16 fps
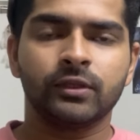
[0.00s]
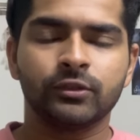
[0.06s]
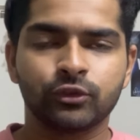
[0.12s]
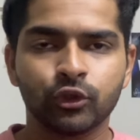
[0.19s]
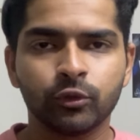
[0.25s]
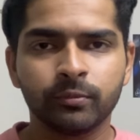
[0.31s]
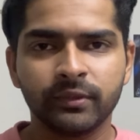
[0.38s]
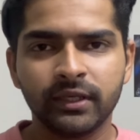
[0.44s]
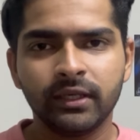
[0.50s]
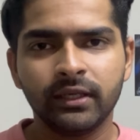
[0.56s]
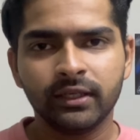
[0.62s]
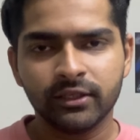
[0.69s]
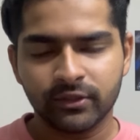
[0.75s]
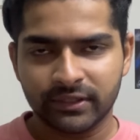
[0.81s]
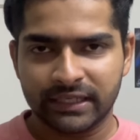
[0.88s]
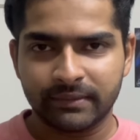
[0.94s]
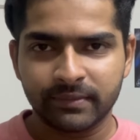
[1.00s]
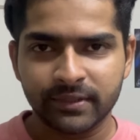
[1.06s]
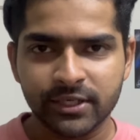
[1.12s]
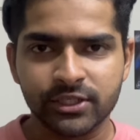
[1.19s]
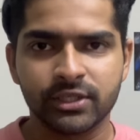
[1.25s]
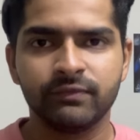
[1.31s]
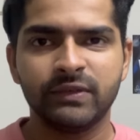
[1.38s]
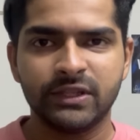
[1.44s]
So me, in
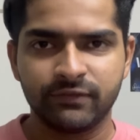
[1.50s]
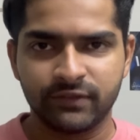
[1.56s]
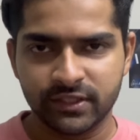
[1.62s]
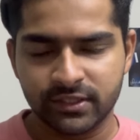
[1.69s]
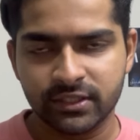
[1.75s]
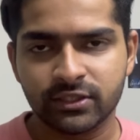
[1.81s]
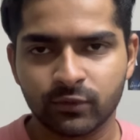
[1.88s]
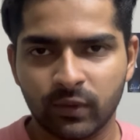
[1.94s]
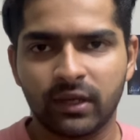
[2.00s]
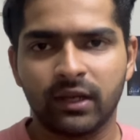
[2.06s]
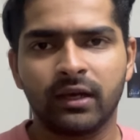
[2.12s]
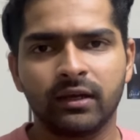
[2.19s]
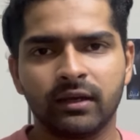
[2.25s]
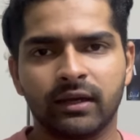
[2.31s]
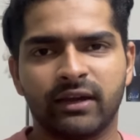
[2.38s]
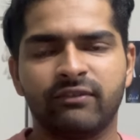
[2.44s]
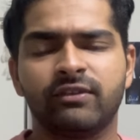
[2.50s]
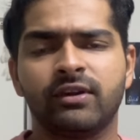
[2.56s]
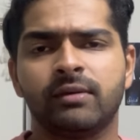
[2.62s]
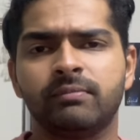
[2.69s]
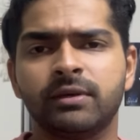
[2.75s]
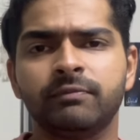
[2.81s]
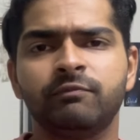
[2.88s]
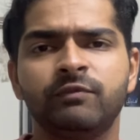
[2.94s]
collaboration with Physicswala, have
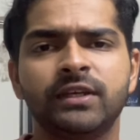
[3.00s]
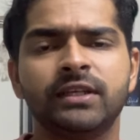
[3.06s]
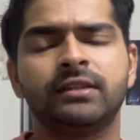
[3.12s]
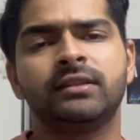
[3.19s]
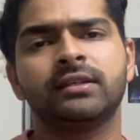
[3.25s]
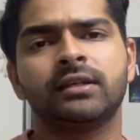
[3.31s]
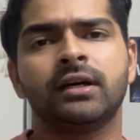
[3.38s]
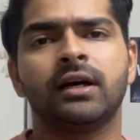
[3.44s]
come up with